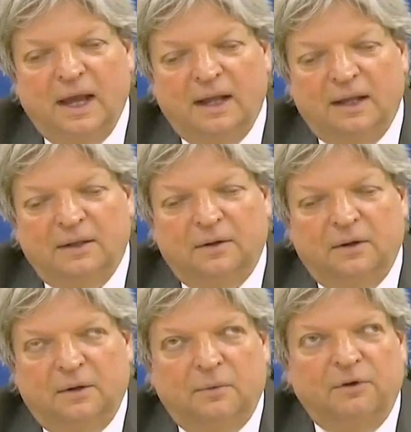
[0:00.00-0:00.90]

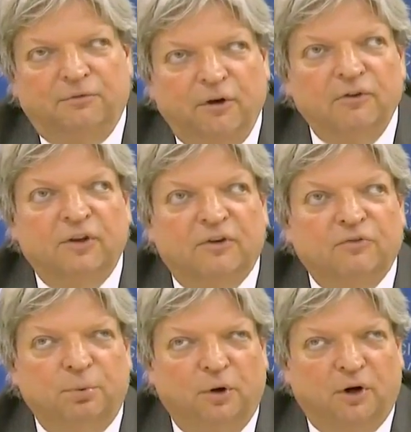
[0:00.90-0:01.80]
and we first
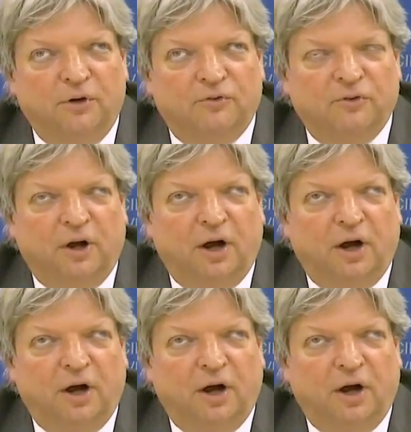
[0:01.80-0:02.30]
explored,